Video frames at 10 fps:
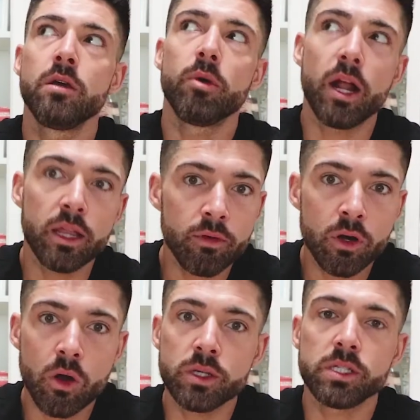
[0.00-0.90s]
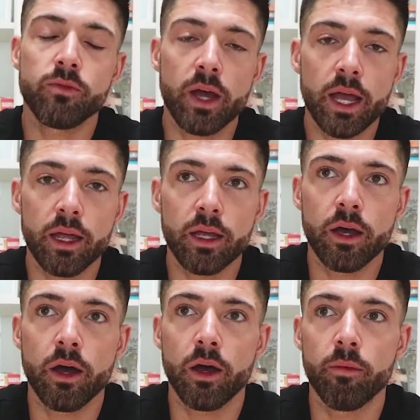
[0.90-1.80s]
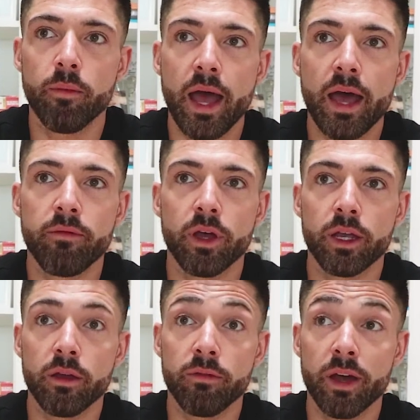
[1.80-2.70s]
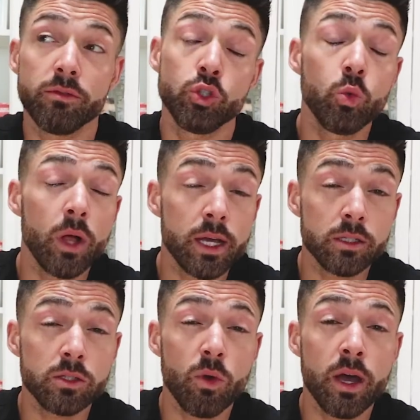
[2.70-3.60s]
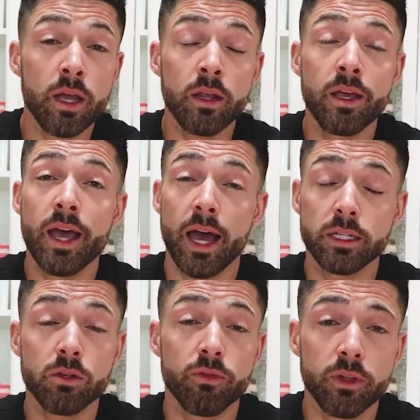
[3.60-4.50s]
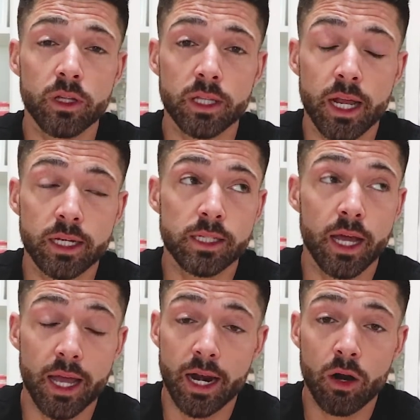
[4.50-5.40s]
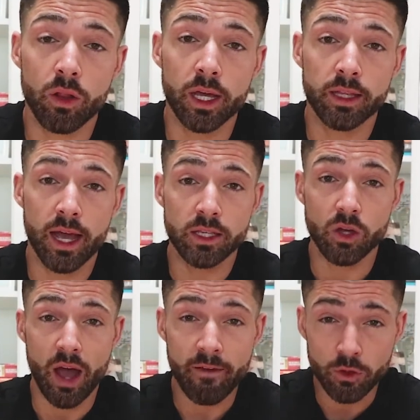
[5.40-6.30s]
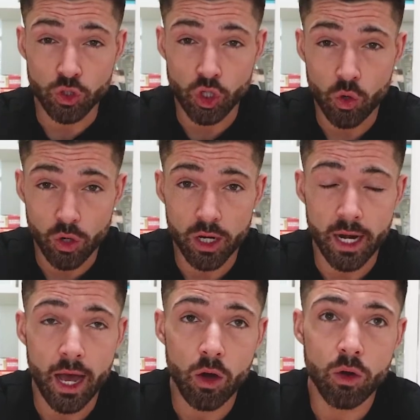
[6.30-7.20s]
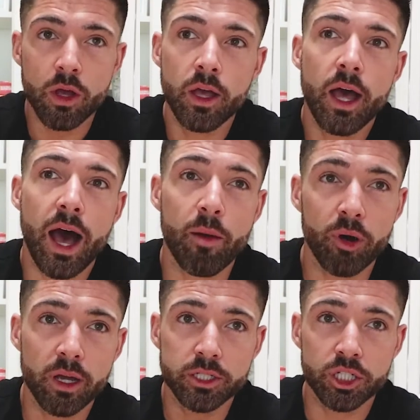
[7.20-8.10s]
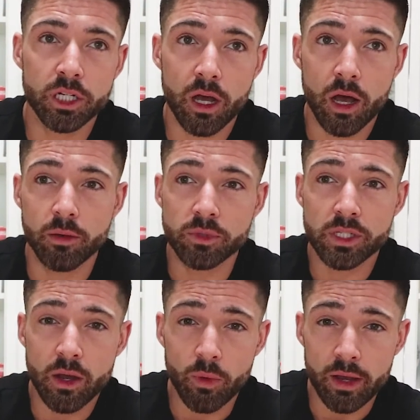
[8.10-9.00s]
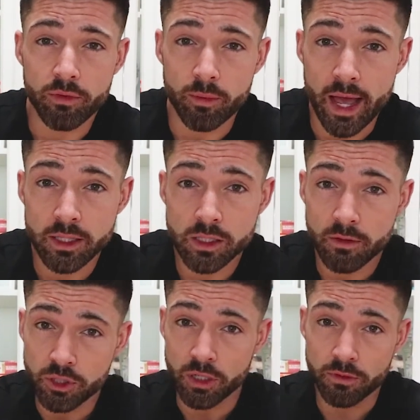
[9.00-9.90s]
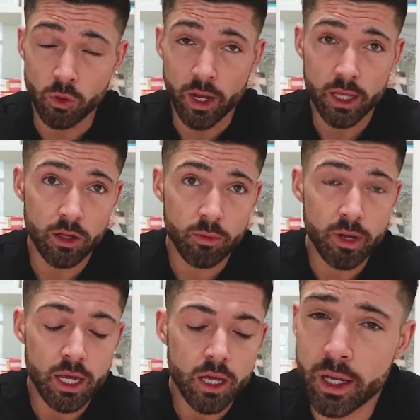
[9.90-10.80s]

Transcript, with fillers: But I'll even notice if I um, have like, if I have two glasses of wine, I still feel it the next day, and I don't like that. So I feel so good now. I'll probably sh um, stay away from that stuff, shift away a little bit.